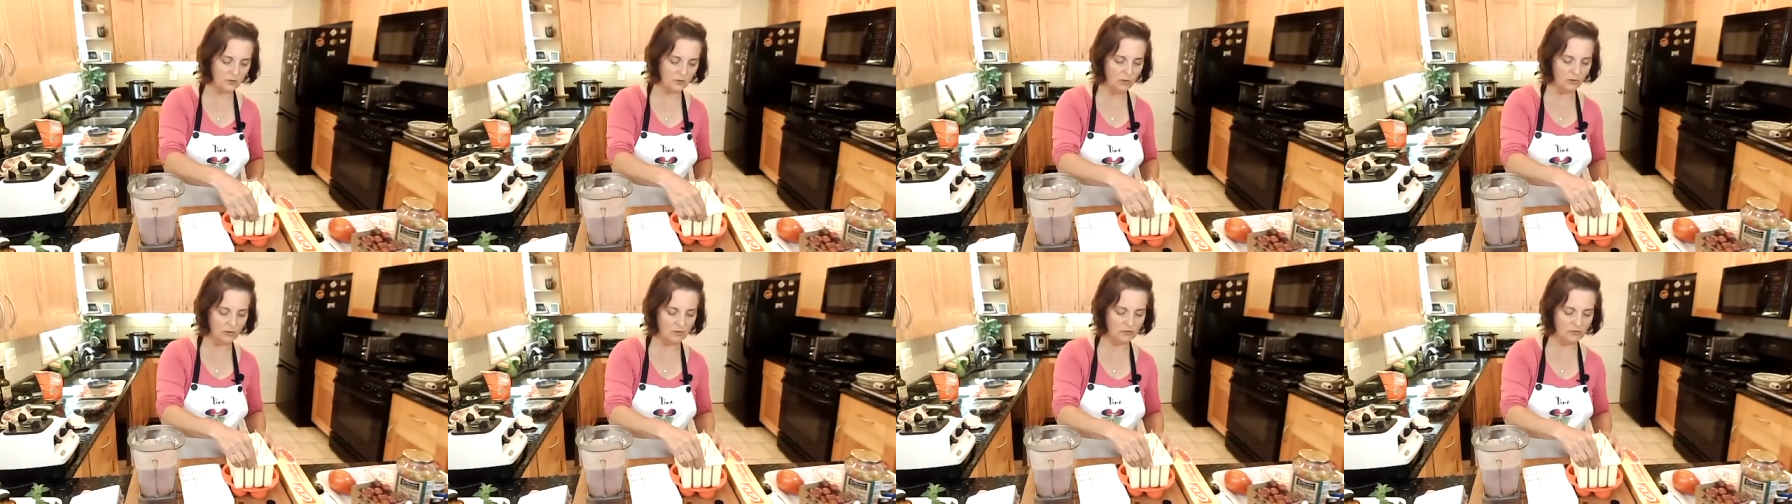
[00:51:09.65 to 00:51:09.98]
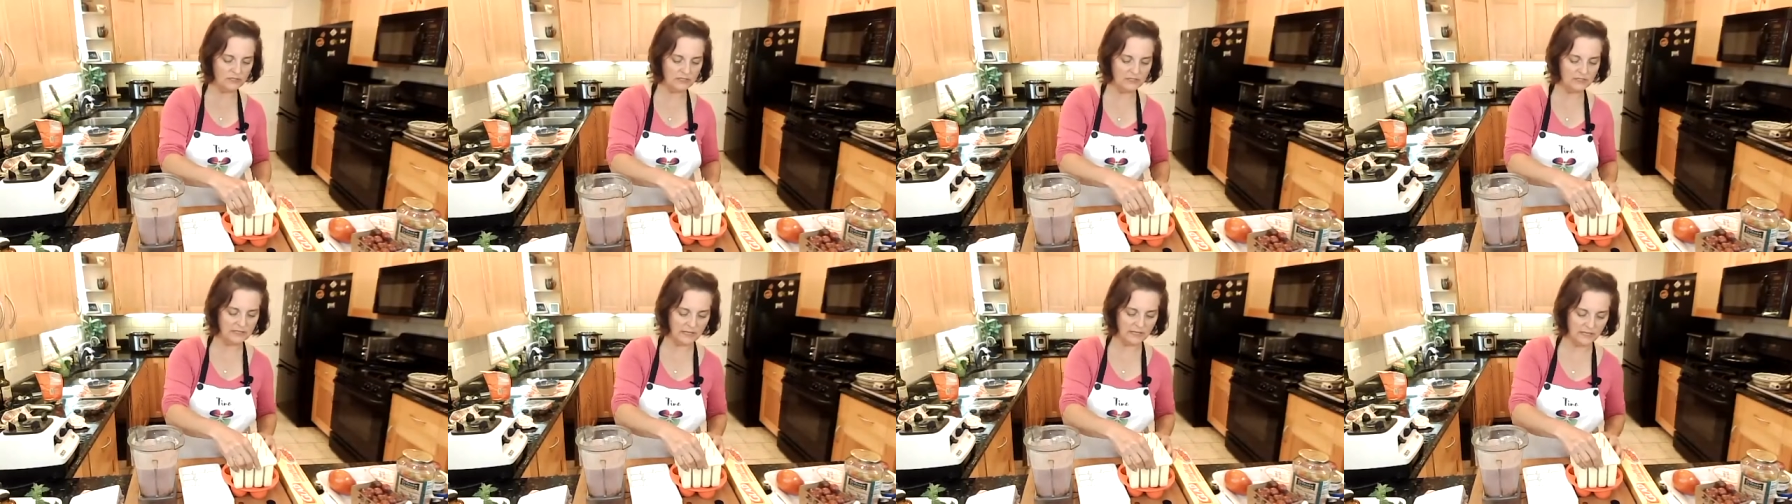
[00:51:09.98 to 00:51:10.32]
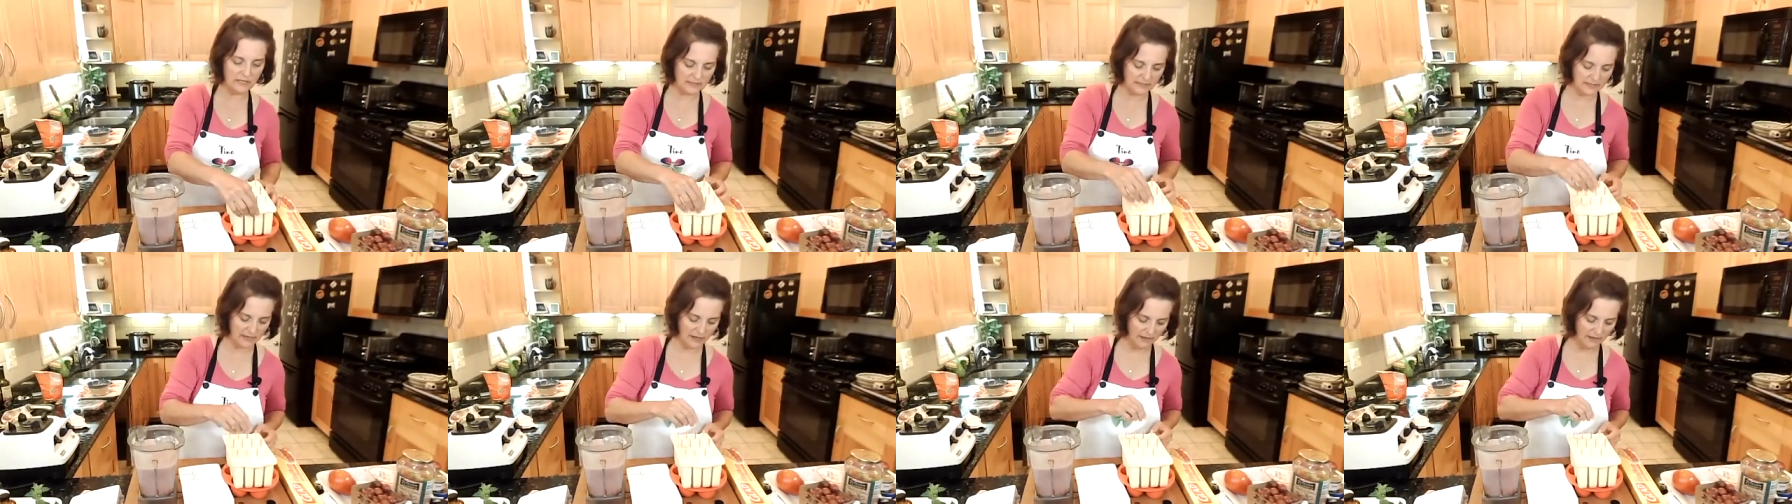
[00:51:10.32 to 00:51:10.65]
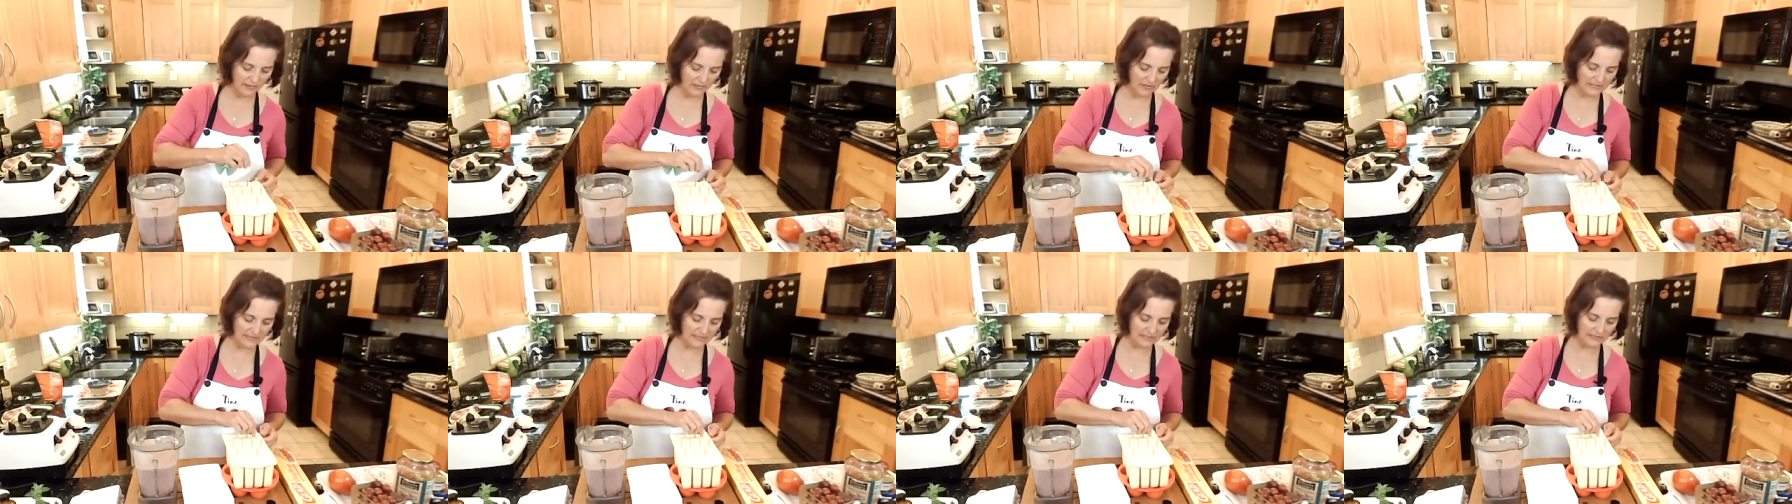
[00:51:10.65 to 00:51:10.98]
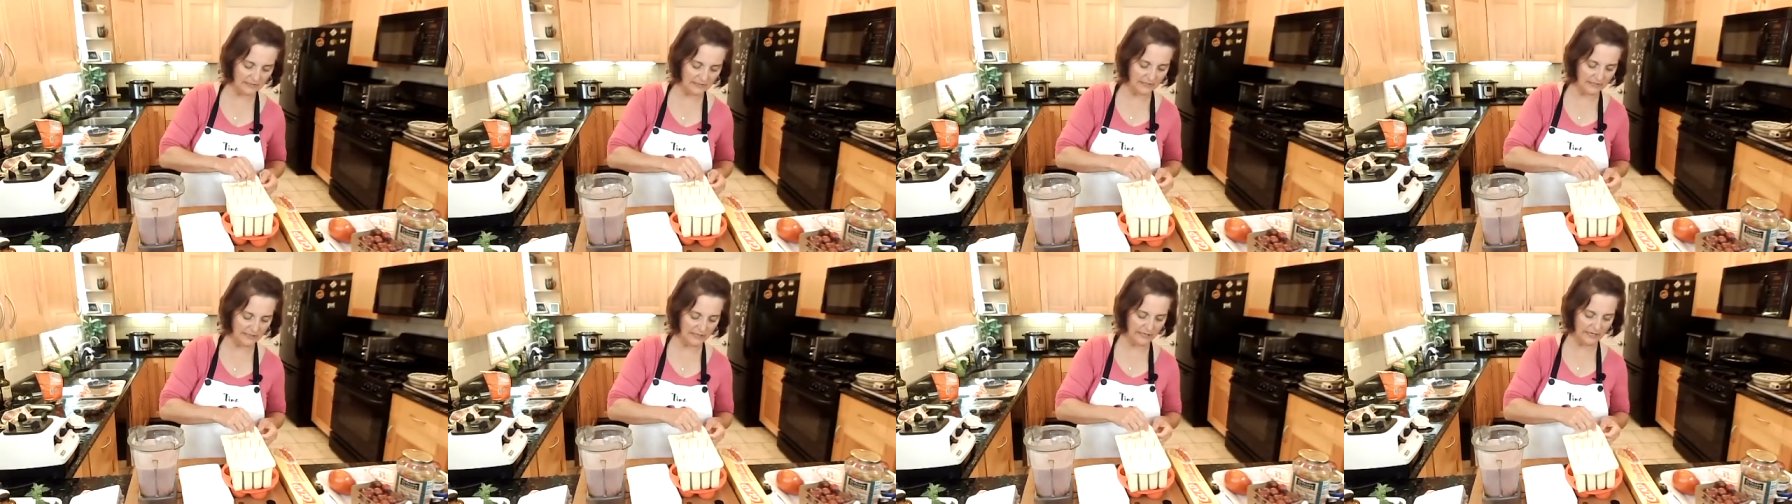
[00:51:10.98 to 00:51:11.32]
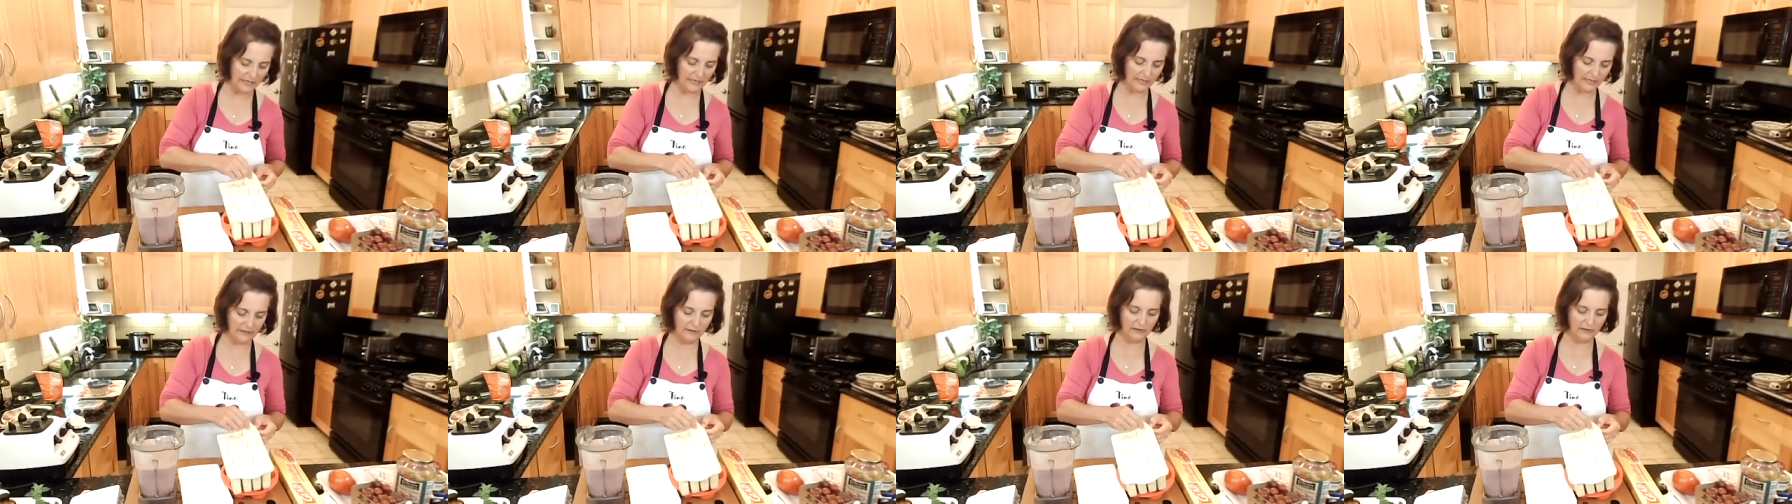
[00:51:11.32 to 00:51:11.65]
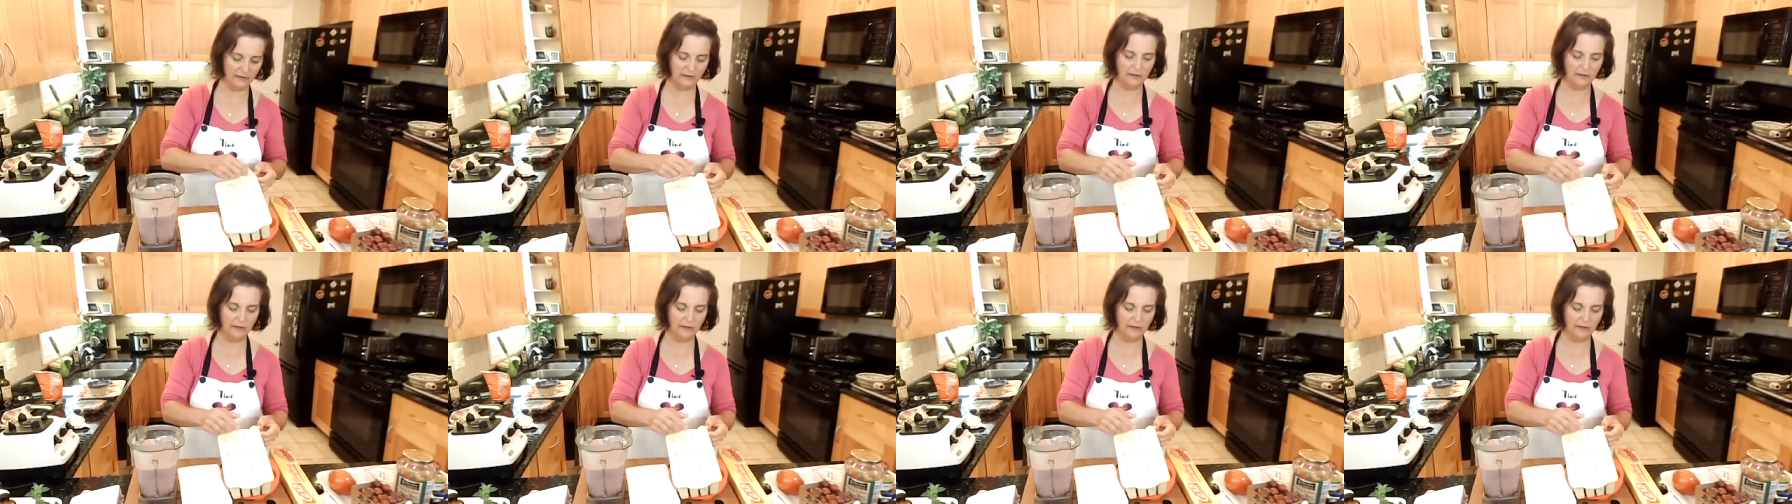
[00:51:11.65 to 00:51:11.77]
mold is that it's got this lid